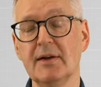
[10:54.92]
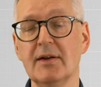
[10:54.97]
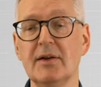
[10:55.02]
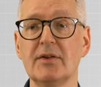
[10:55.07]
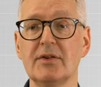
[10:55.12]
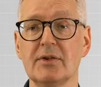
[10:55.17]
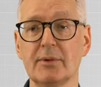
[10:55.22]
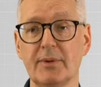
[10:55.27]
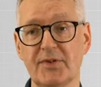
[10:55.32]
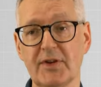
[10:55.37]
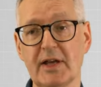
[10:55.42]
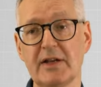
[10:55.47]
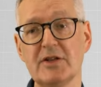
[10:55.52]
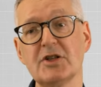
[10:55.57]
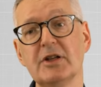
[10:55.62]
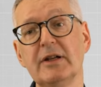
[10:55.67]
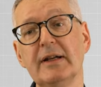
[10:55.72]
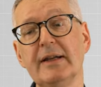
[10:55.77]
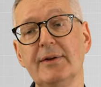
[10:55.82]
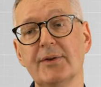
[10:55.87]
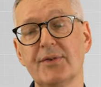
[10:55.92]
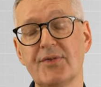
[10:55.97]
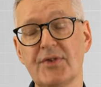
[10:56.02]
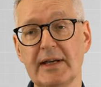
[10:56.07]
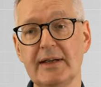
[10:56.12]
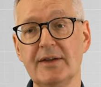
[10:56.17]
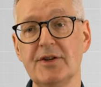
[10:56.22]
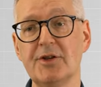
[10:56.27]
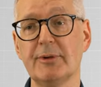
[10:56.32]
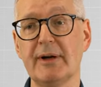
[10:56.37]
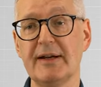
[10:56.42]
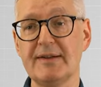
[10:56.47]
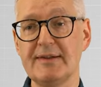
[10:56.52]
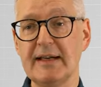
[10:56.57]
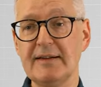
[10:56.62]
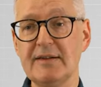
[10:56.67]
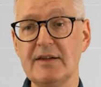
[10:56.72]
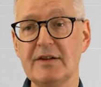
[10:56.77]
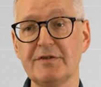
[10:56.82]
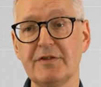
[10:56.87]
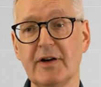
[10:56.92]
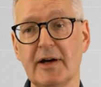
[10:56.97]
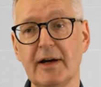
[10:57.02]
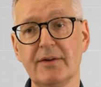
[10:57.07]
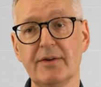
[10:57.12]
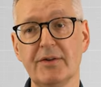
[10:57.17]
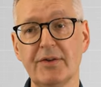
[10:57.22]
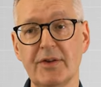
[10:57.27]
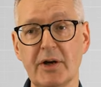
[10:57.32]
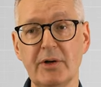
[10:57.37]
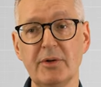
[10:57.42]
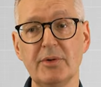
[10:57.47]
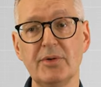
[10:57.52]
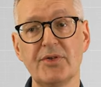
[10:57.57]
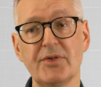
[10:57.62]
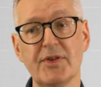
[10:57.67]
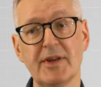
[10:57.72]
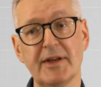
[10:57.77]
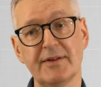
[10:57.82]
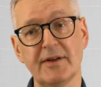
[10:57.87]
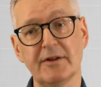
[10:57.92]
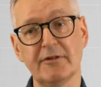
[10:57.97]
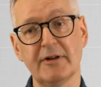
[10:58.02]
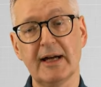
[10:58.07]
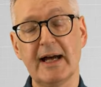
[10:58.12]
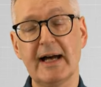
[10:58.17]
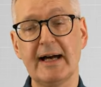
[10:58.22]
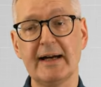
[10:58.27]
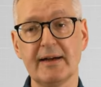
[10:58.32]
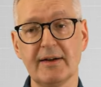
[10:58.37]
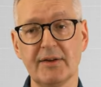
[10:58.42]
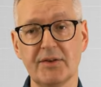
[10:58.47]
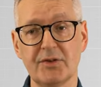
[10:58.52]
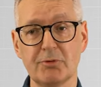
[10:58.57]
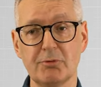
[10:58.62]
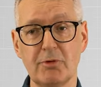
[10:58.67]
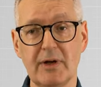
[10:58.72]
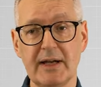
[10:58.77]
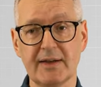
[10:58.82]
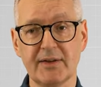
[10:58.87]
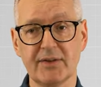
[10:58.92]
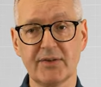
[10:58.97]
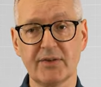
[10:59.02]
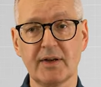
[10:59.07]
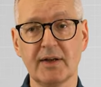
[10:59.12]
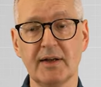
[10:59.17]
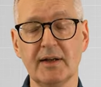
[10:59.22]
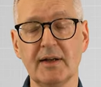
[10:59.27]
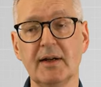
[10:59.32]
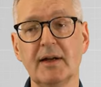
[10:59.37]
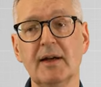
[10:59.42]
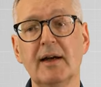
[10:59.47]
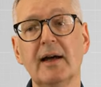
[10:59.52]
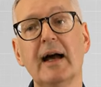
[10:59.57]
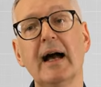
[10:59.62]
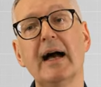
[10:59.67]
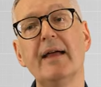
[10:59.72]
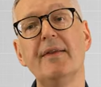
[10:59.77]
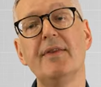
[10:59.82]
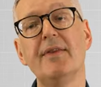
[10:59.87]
So essentially, you're seeking to identify those that are at highest risk, and